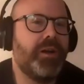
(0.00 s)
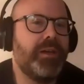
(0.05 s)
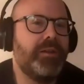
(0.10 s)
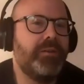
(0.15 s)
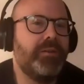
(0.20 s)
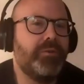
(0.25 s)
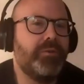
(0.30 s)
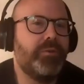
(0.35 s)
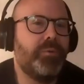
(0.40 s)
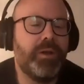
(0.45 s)
I
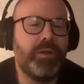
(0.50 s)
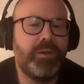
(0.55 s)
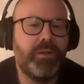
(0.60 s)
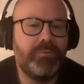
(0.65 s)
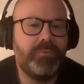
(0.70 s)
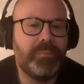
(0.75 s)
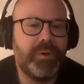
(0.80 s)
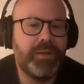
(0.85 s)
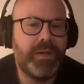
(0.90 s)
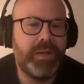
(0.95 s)
know quite a
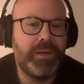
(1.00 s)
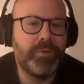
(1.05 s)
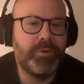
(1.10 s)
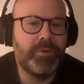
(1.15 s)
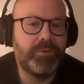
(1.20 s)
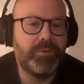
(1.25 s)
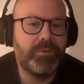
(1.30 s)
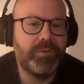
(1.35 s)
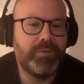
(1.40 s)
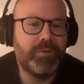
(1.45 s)
lot of my
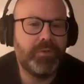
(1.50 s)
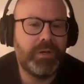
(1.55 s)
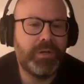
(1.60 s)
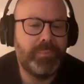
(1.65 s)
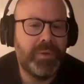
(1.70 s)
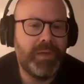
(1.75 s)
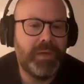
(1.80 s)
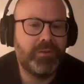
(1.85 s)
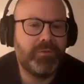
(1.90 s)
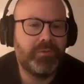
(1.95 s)
neighbours, and it's kind
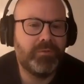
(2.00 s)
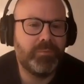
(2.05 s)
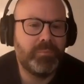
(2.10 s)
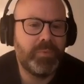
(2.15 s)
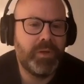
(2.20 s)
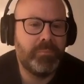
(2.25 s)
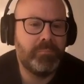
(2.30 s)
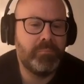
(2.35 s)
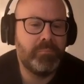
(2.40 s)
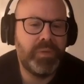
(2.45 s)
of mixed from
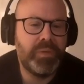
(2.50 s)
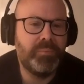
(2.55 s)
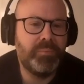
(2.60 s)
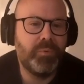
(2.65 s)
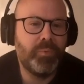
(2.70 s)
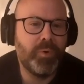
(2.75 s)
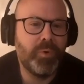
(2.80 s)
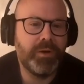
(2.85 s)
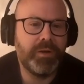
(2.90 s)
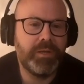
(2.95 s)

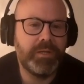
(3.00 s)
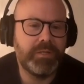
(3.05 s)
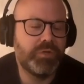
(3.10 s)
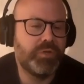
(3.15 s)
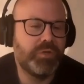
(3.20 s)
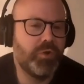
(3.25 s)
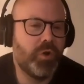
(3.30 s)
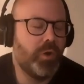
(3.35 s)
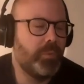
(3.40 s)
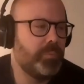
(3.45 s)
people working in
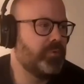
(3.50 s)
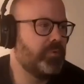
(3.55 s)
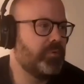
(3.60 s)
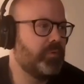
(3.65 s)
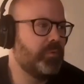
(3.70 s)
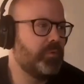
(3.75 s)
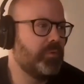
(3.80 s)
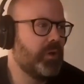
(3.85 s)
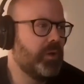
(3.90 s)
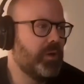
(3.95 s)

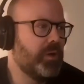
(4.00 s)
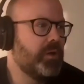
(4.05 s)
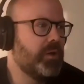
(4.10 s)
shops to